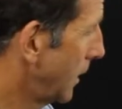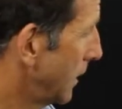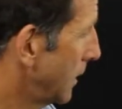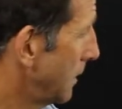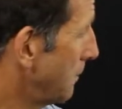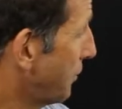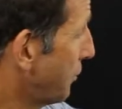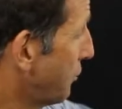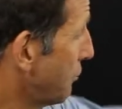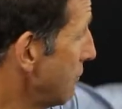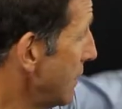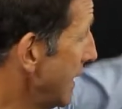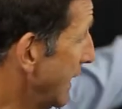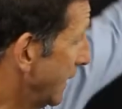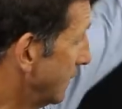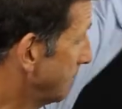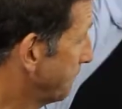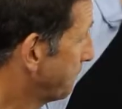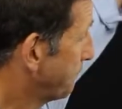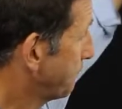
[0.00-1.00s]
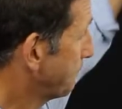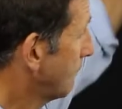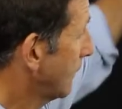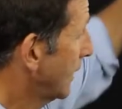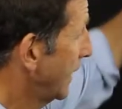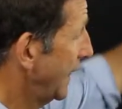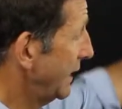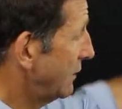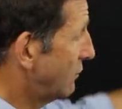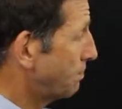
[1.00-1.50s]
Number 3,
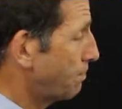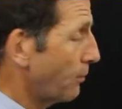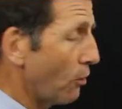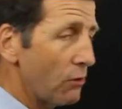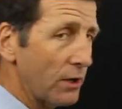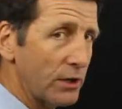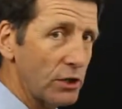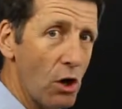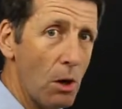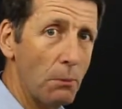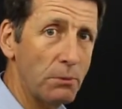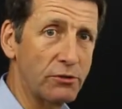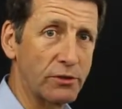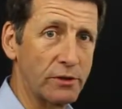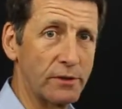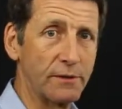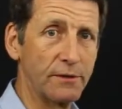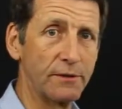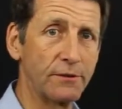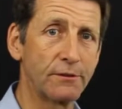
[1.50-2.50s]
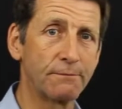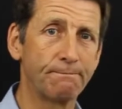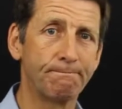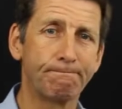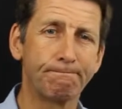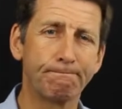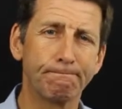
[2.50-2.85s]
exploring the options.